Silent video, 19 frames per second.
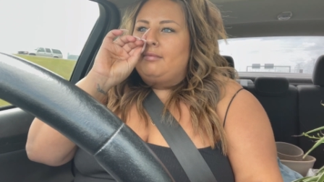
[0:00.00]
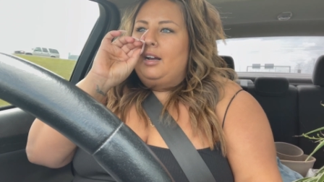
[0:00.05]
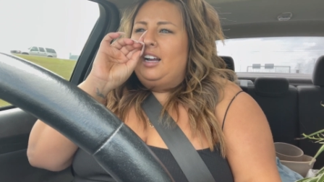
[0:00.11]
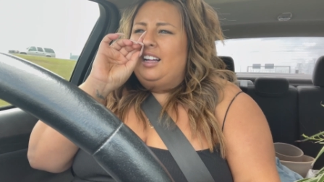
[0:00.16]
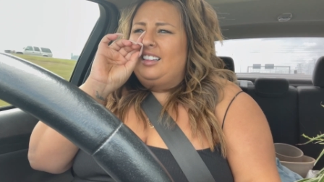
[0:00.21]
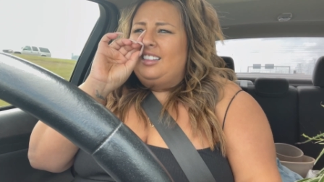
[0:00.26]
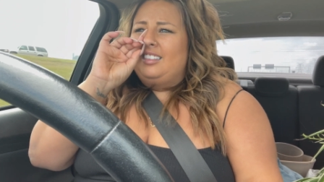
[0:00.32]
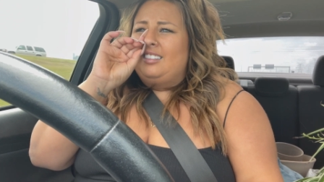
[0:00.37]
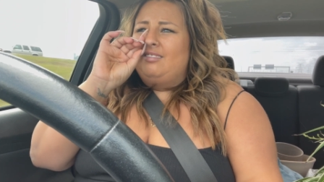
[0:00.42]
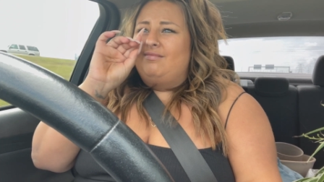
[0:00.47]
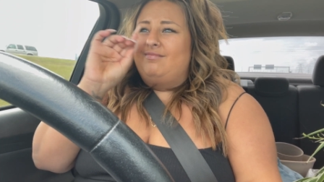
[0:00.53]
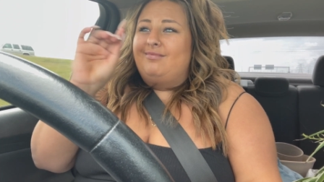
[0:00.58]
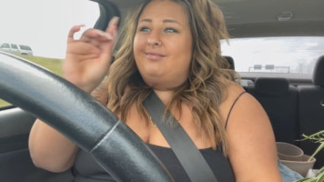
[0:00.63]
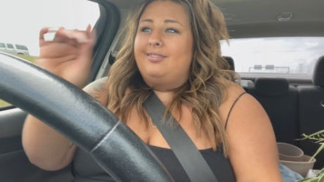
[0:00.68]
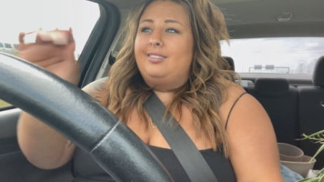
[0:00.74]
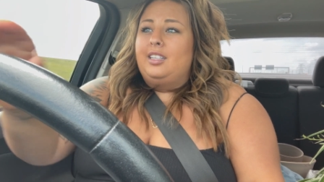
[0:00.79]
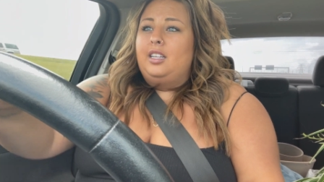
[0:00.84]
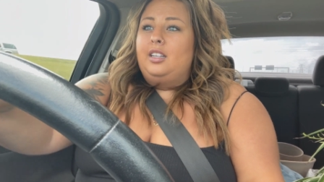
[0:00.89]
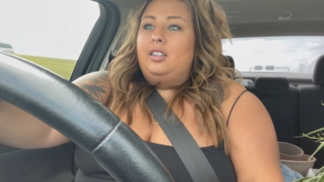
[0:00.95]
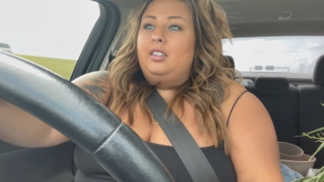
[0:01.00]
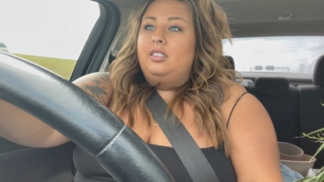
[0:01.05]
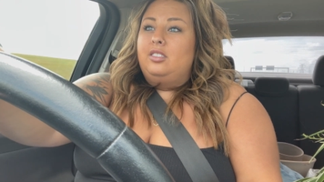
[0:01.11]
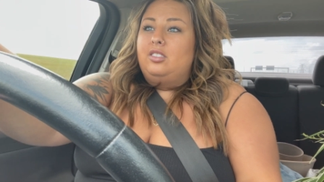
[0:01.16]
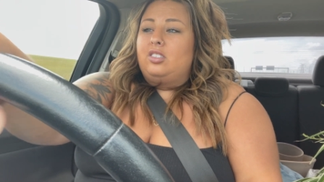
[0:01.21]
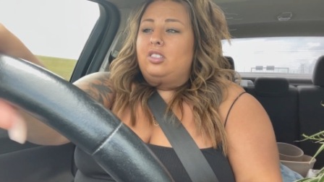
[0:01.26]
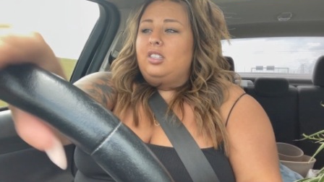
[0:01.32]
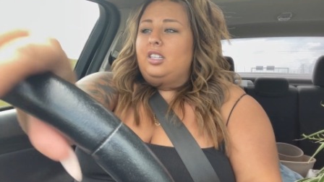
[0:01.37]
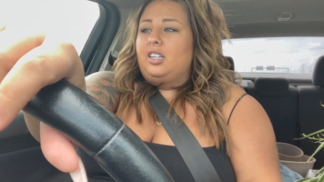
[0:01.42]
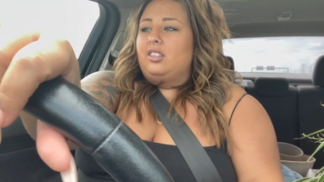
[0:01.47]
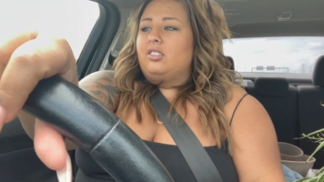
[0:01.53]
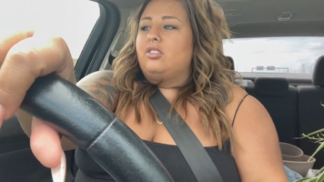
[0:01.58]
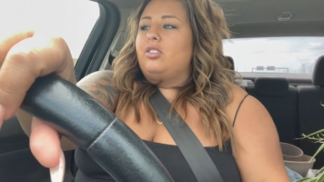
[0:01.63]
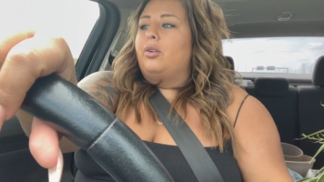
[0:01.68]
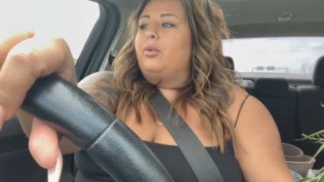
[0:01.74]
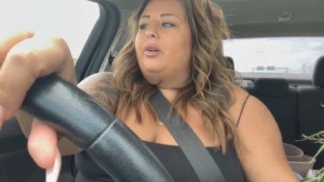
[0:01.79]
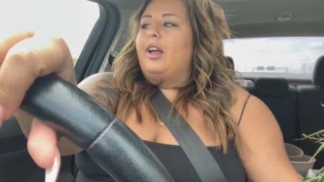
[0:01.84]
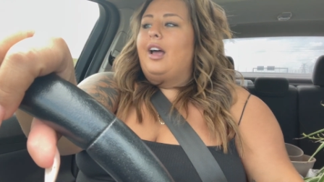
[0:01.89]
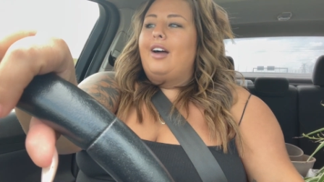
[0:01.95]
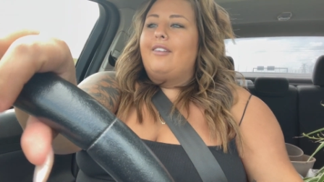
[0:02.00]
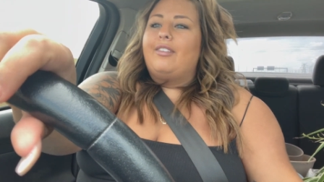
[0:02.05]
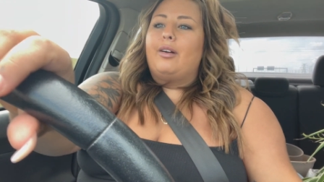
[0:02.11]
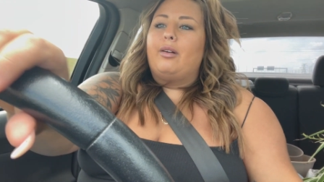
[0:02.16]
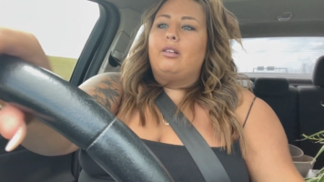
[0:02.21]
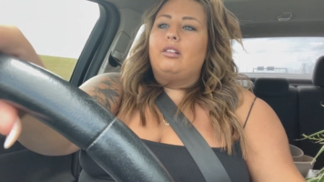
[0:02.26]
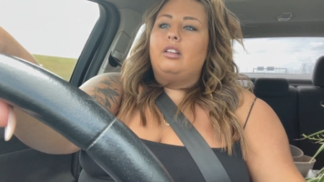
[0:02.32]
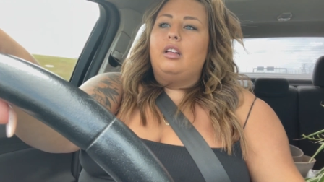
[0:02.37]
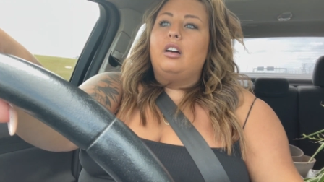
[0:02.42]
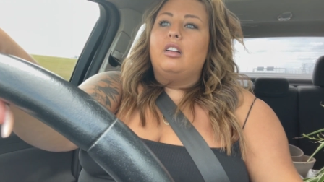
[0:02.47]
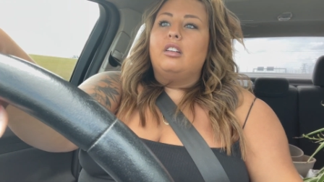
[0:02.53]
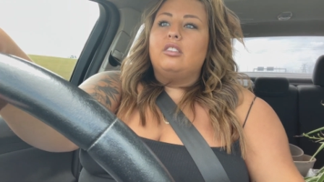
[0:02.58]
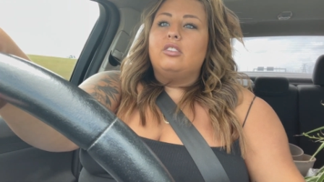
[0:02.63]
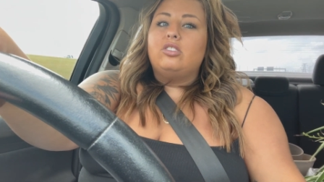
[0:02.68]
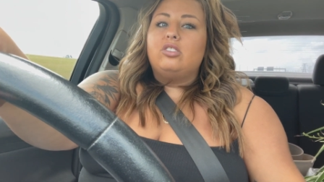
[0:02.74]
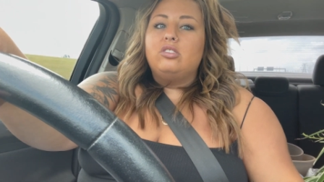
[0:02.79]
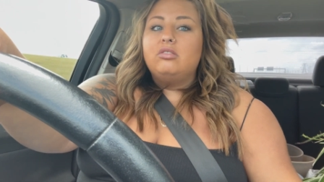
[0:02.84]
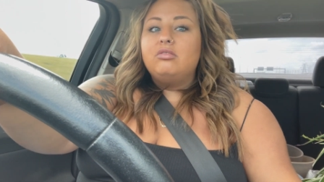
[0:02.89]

I took like a two and a half hour lunch.